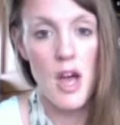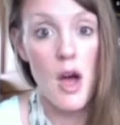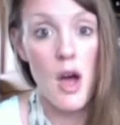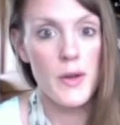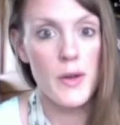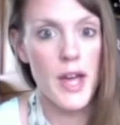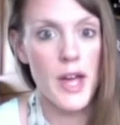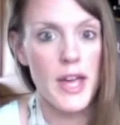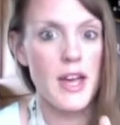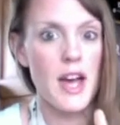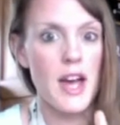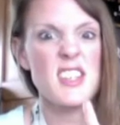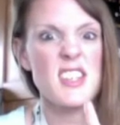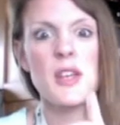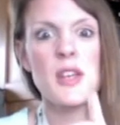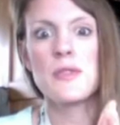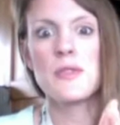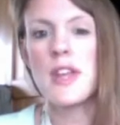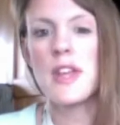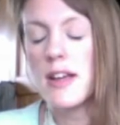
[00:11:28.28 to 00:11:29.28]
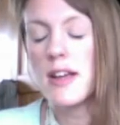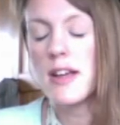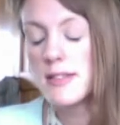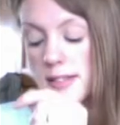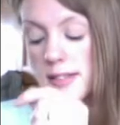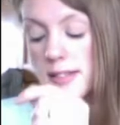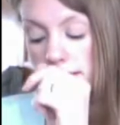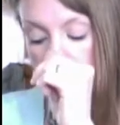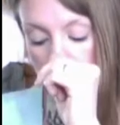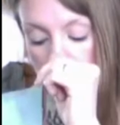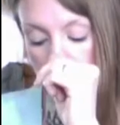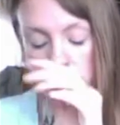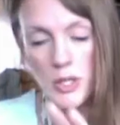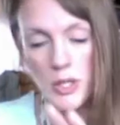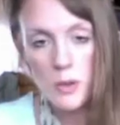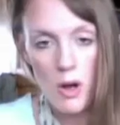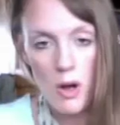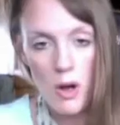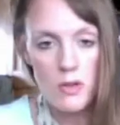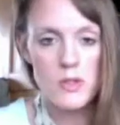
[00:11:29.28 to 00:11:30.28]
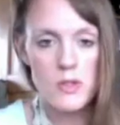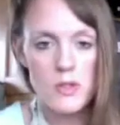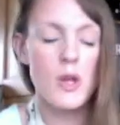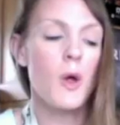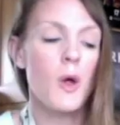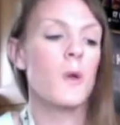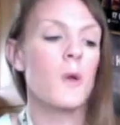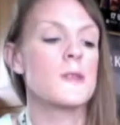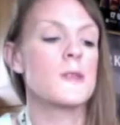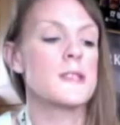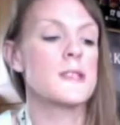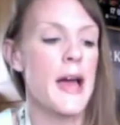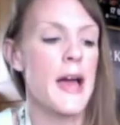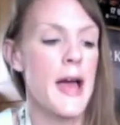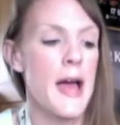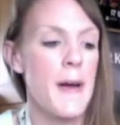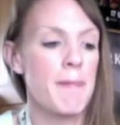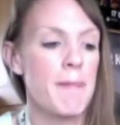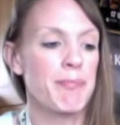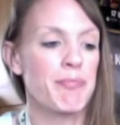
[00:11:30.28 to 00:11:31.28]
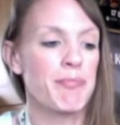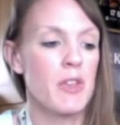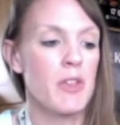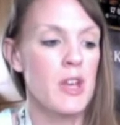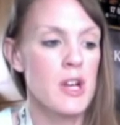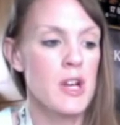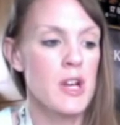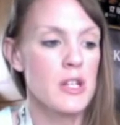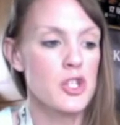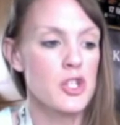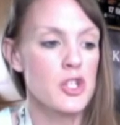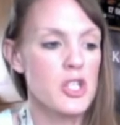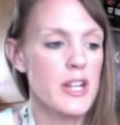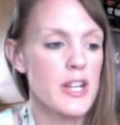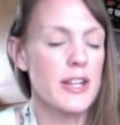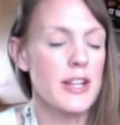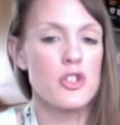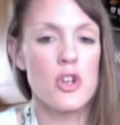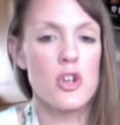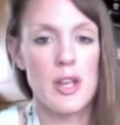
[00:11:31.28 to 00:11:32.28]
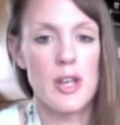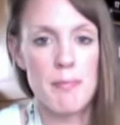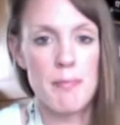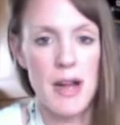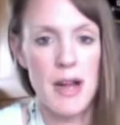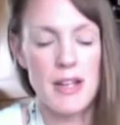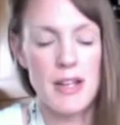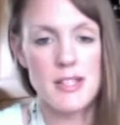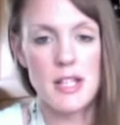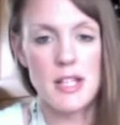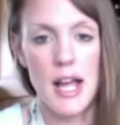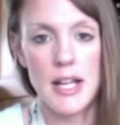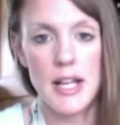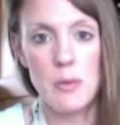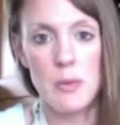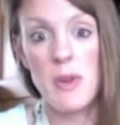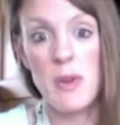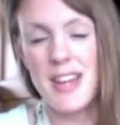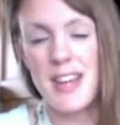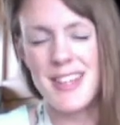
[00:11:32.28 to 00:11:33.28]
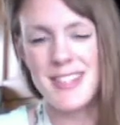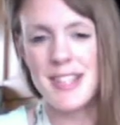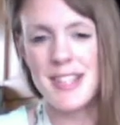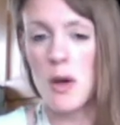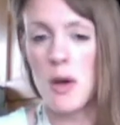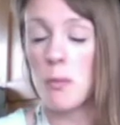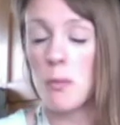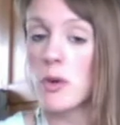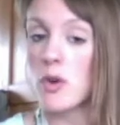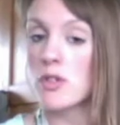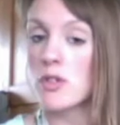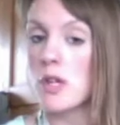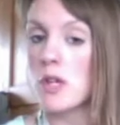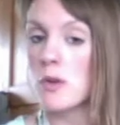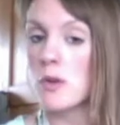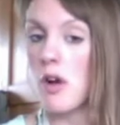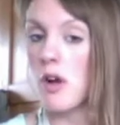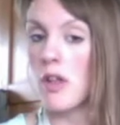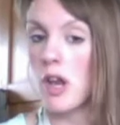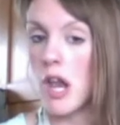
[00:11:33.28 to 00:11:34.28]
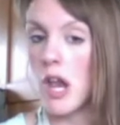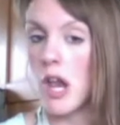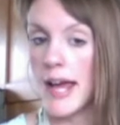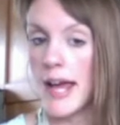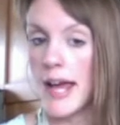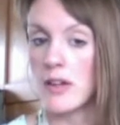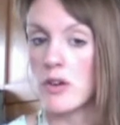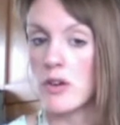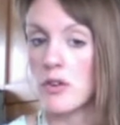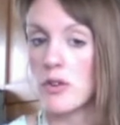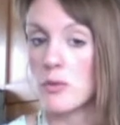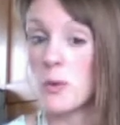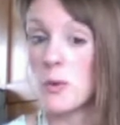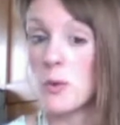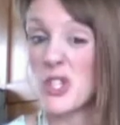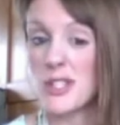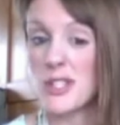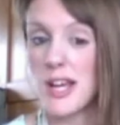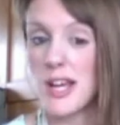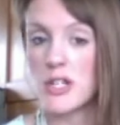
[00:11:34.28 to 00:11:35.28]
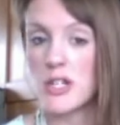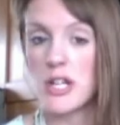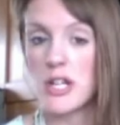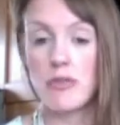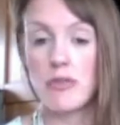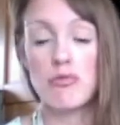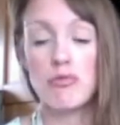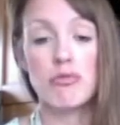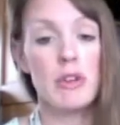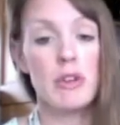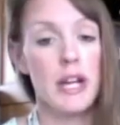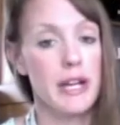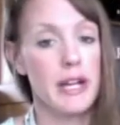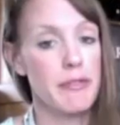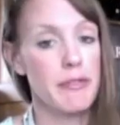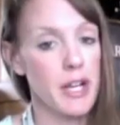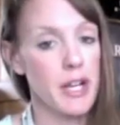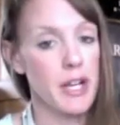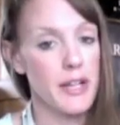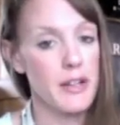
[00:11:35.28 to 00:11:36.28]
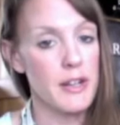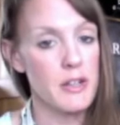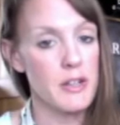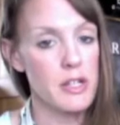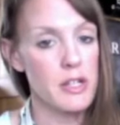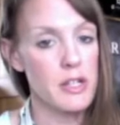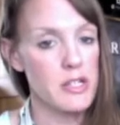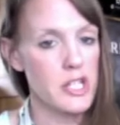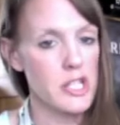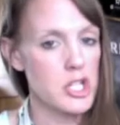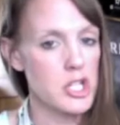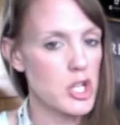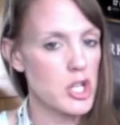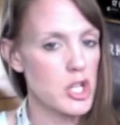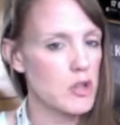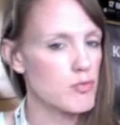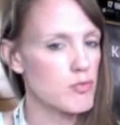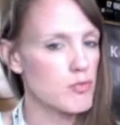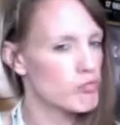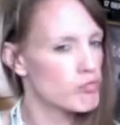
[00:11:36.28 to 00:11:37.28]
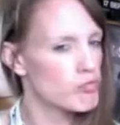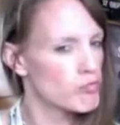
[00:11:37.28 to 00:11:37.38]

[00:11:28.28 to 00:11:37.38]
Okay guys, so next two consoles, just kind of jogging back slightly, with that Saturn we also got the light gun, which is actually in really good condition.